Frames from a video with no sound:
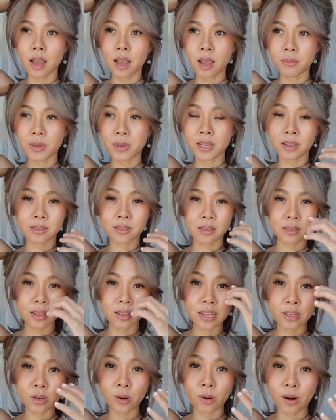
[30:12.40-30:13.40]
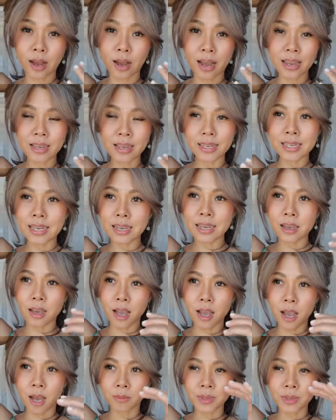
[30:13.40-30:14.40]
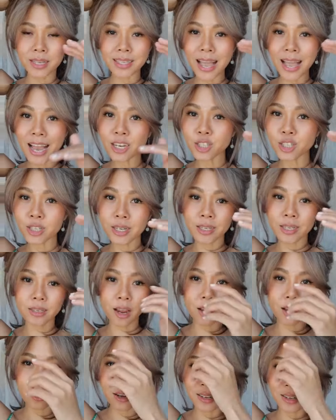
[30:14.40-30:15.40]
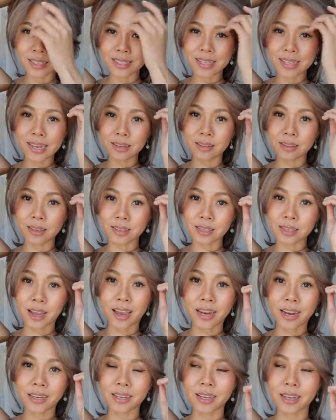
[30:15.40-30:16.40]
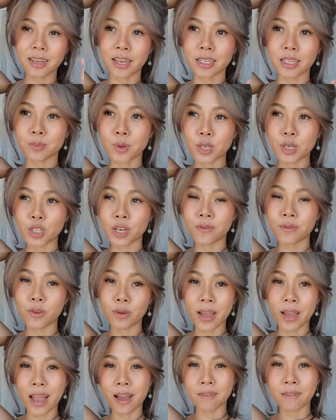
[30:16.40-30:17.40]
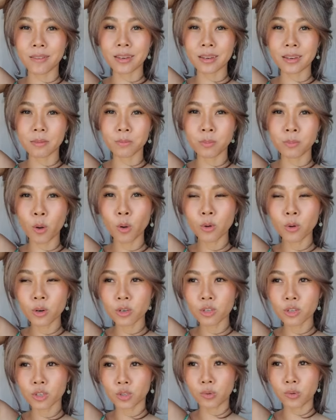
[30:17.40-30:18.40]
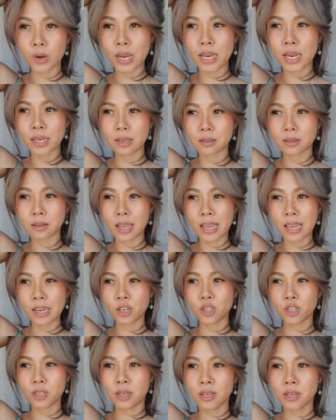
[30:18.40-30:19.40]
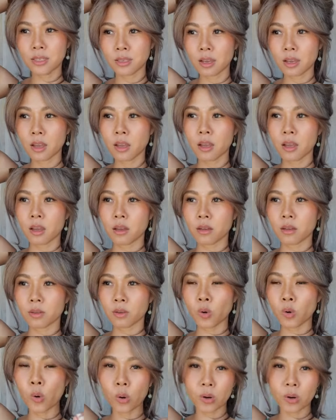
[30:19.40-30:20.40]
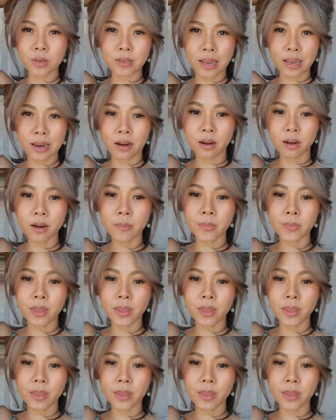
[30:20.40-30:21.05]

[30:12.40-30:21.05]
because it's in your eye, it's actually not gonna stay to the side, especially if you have poker straight Asian coarse hair.